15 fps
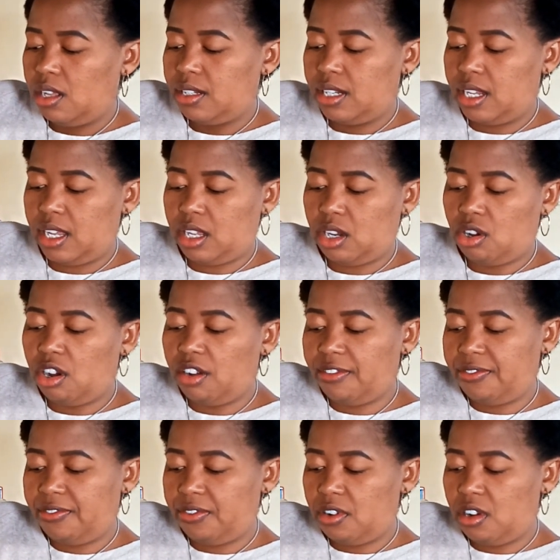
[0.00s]
take it
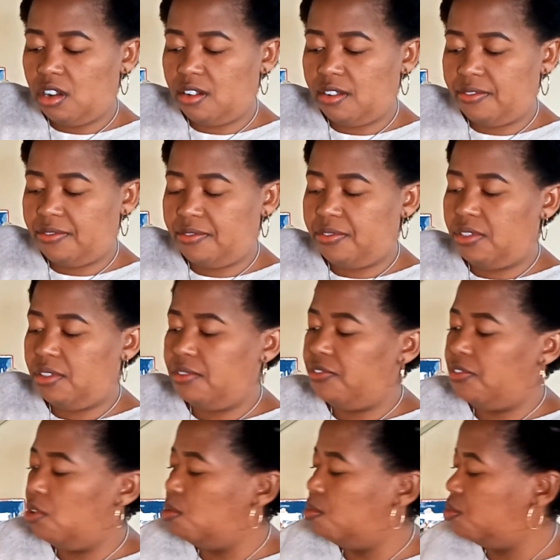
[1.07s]
off of the
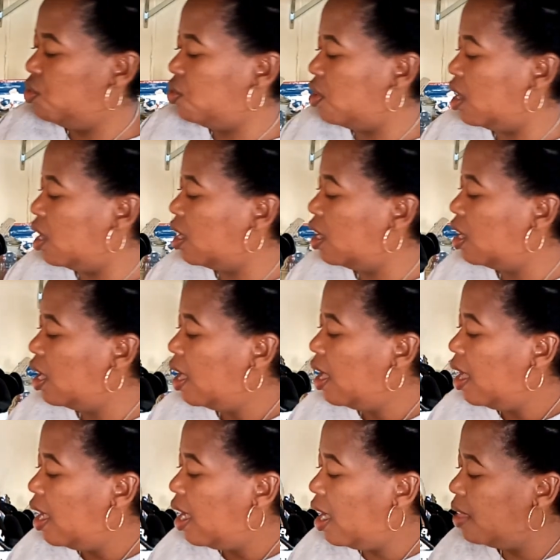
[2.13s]
foam tray,
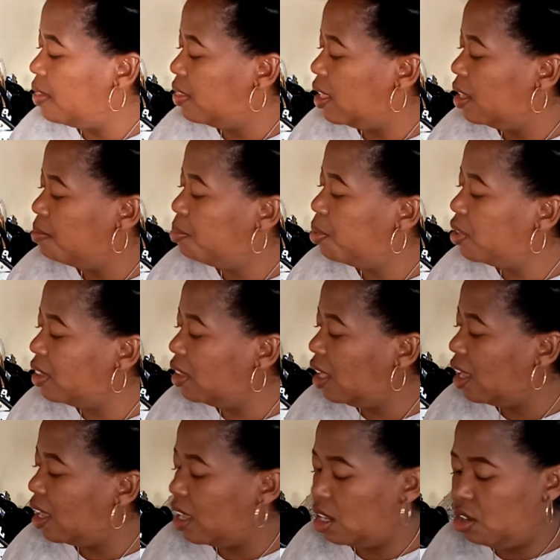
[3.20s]
and then put the
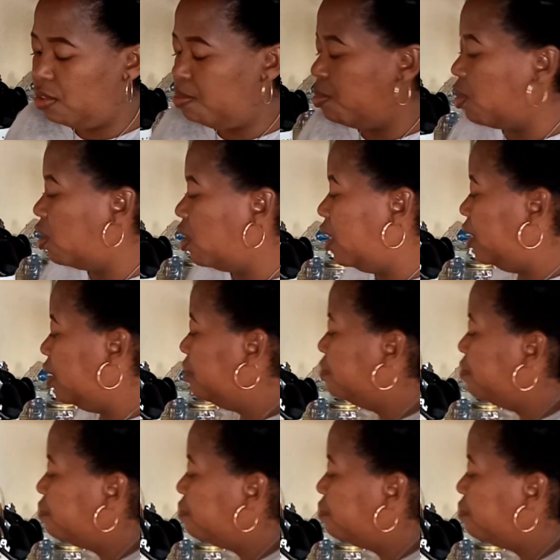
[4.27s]
head of broccoli